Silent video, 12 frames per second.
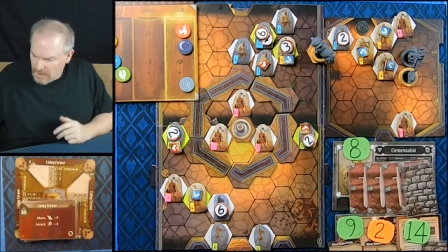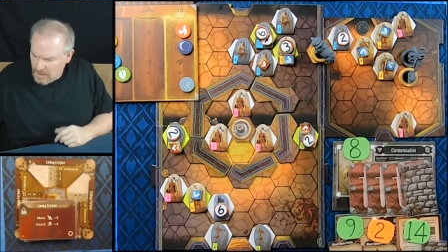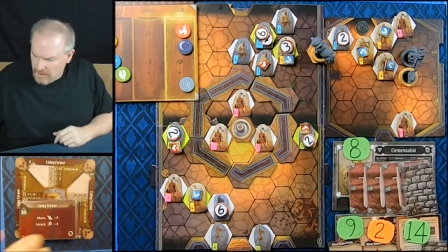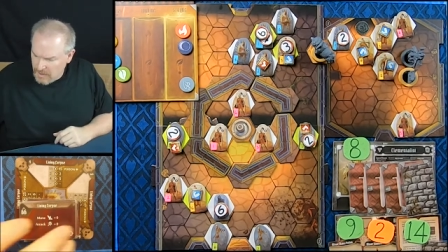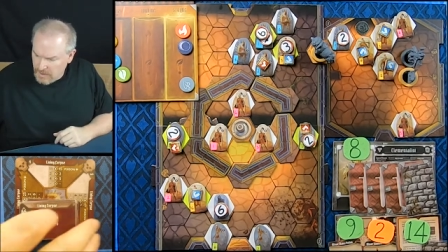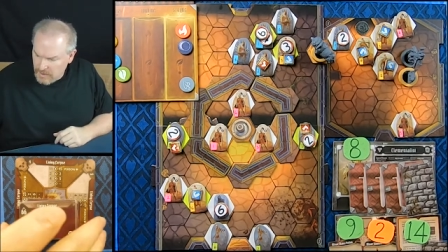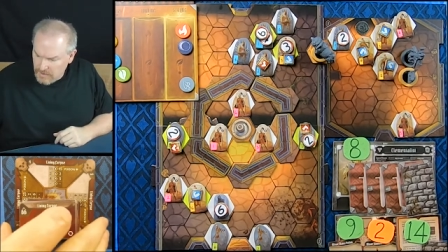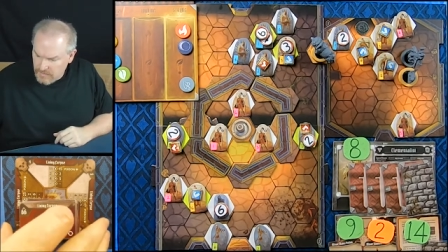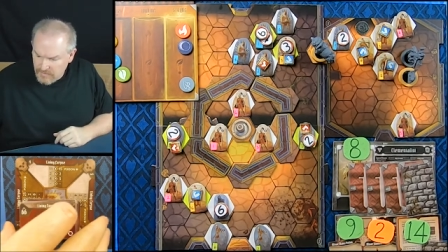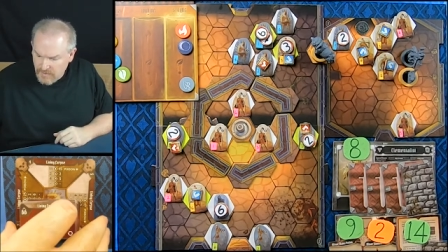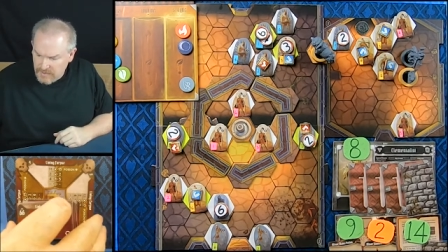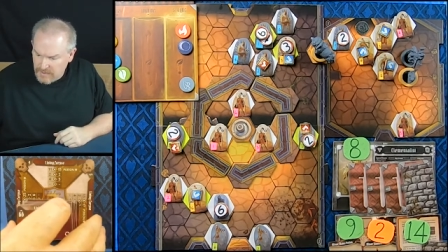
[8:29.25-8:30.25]
And
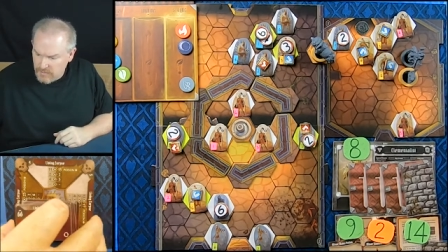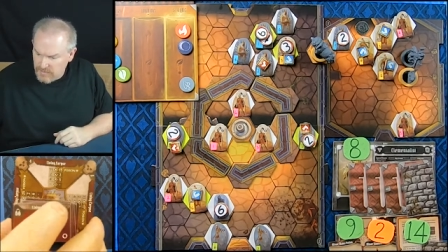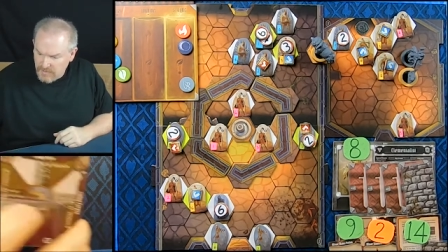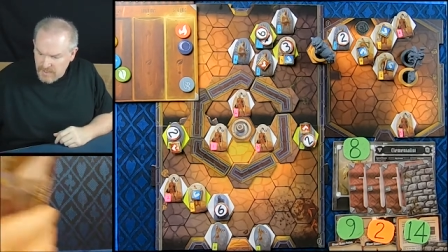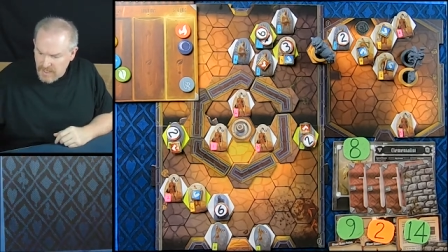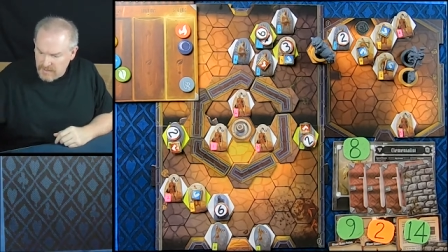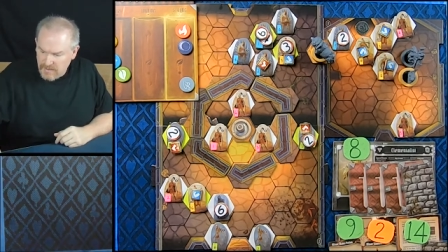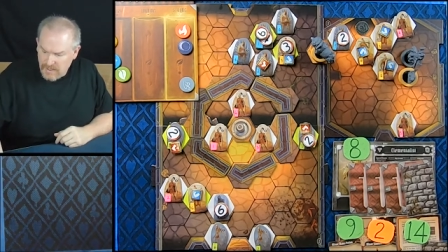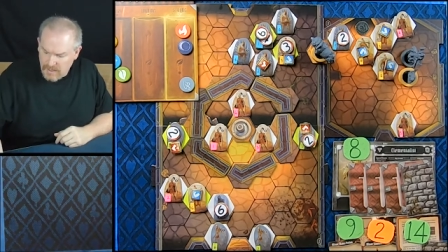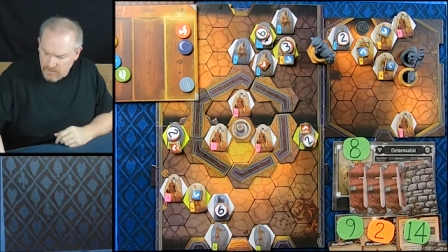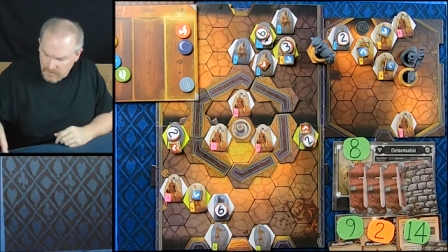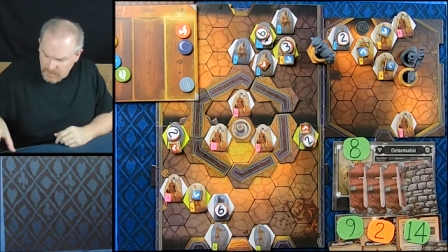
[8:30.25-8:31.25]
finally, we've got
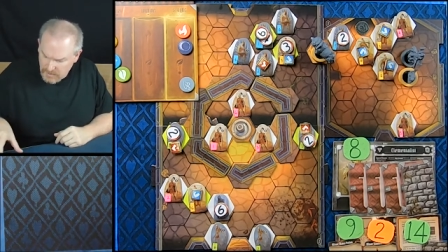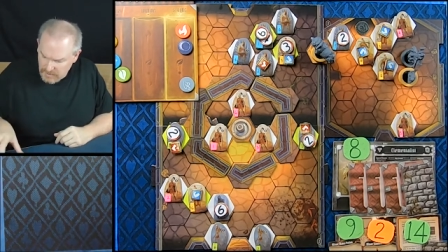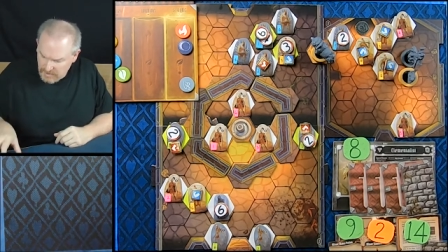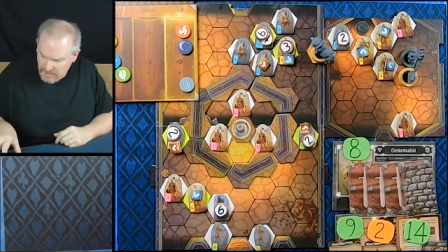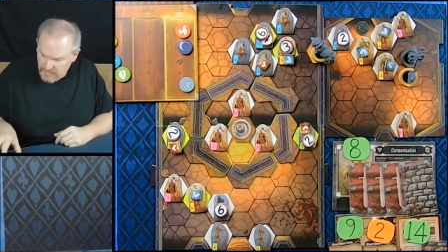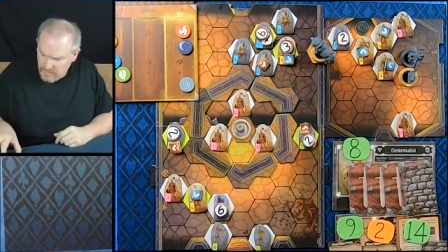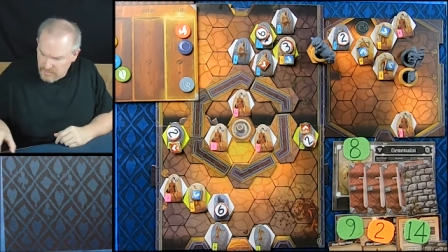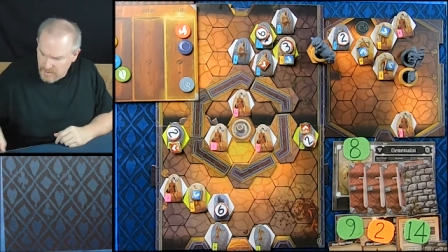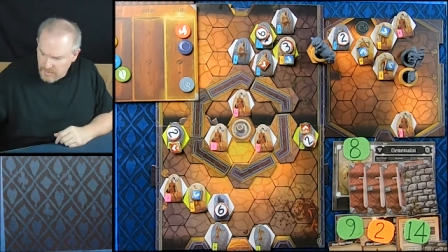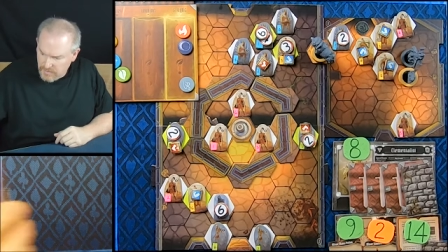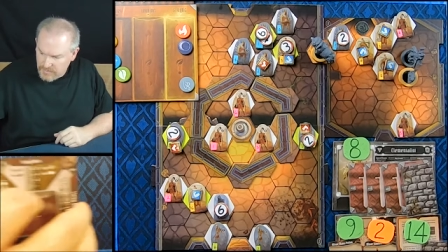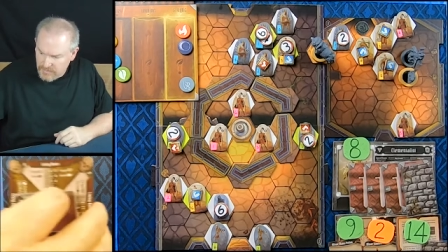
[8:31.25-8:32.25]
our Living
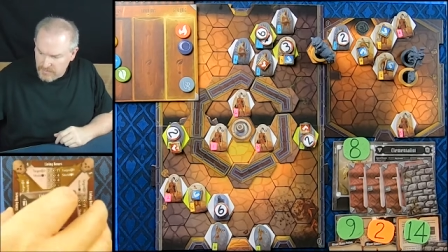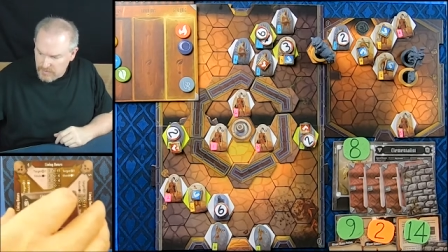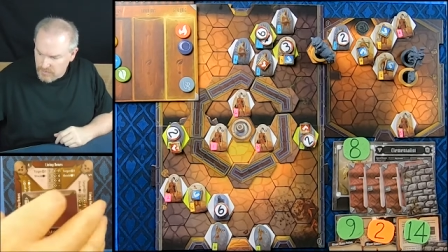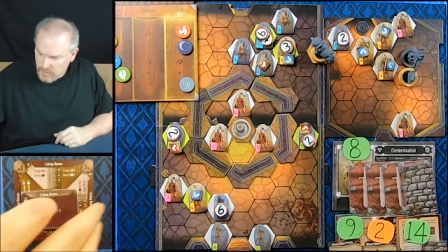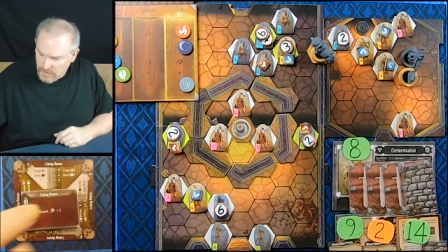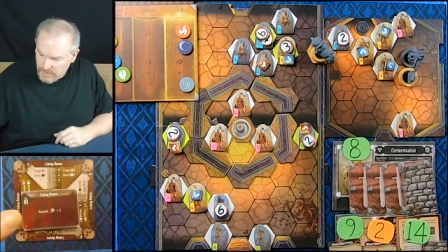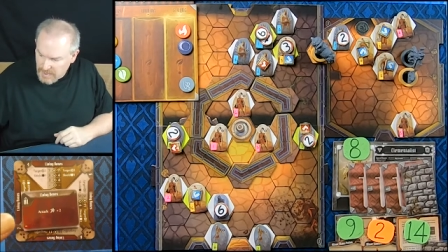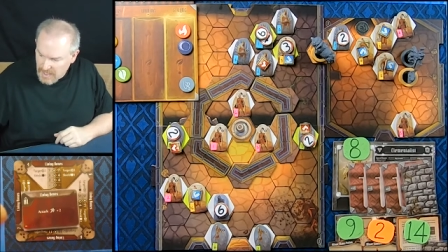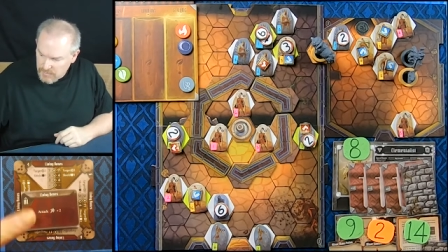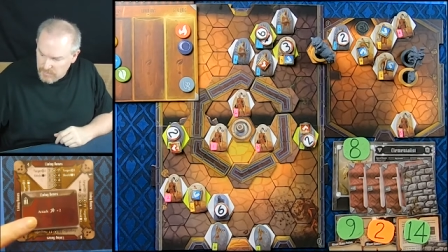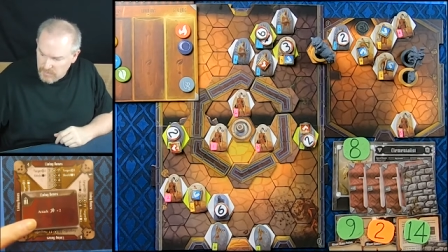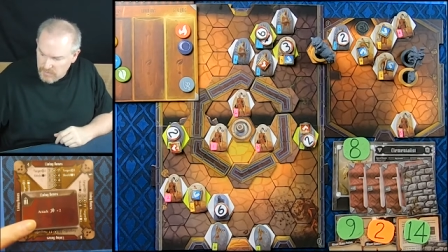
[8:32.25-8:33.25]
Bones, who will
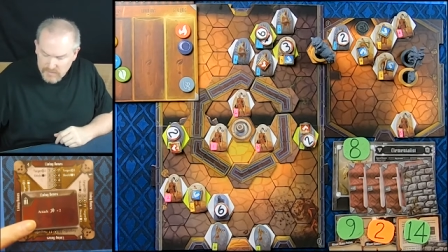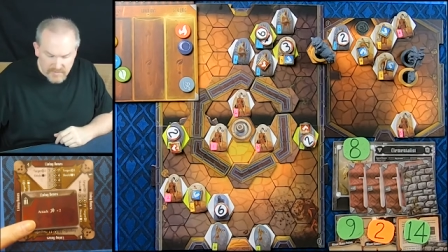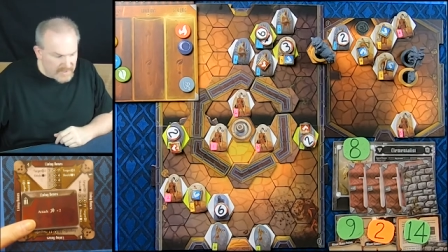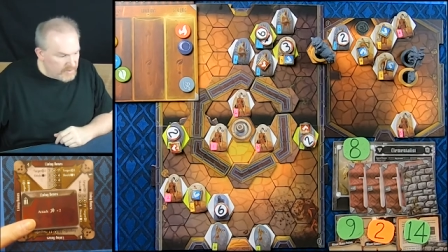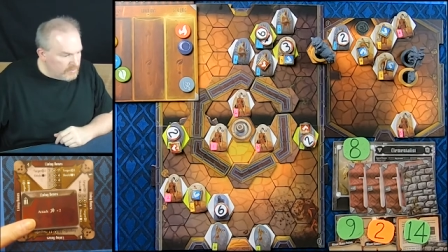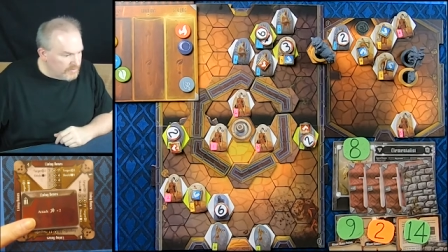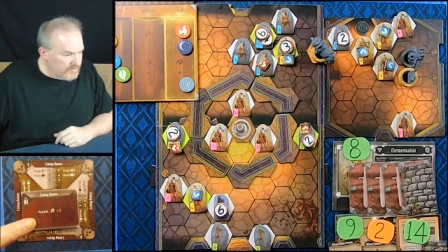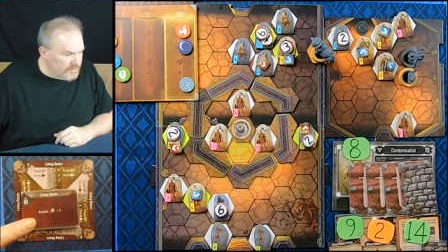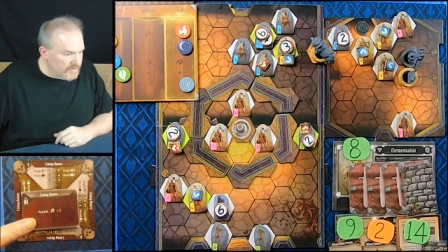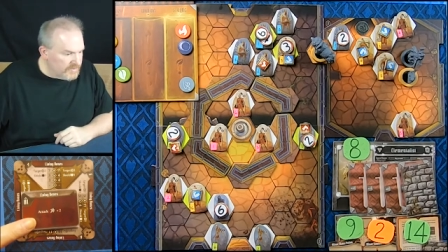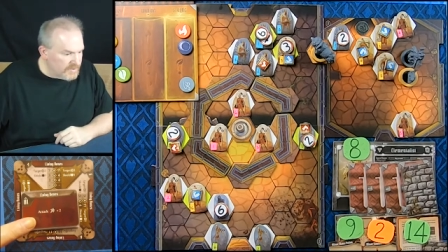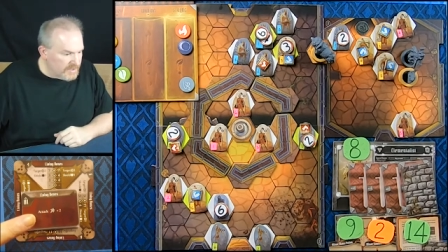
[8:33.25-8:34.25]
not move. They will
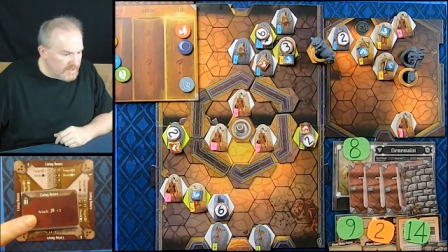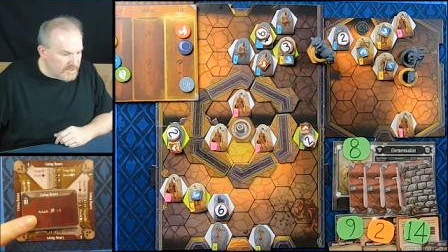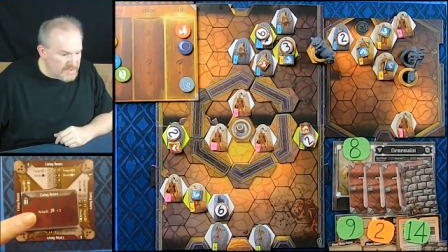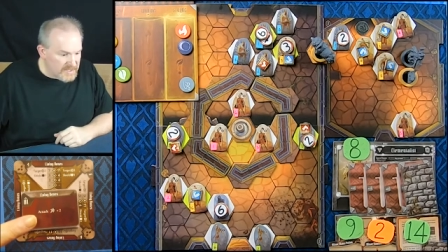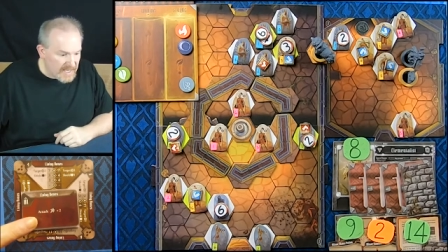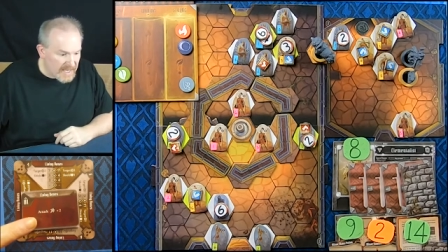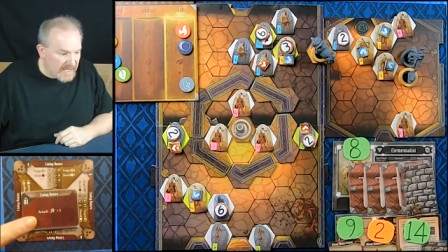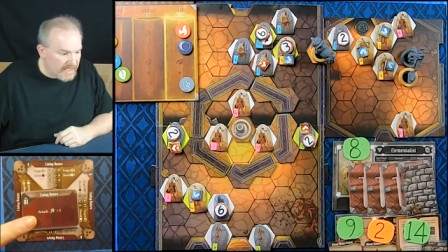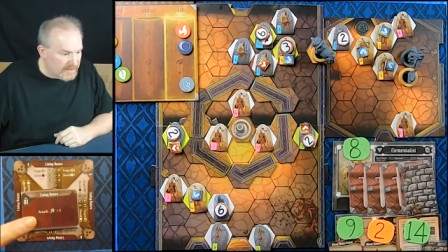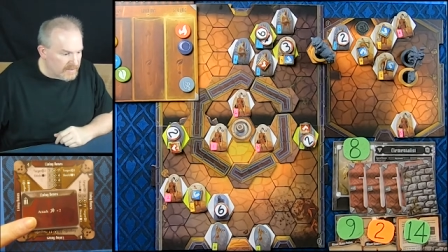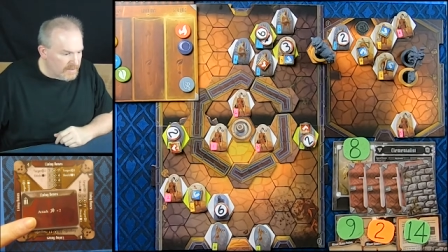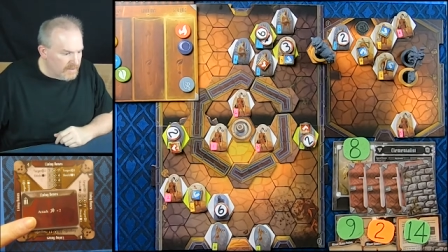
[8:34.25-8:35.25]
just attack.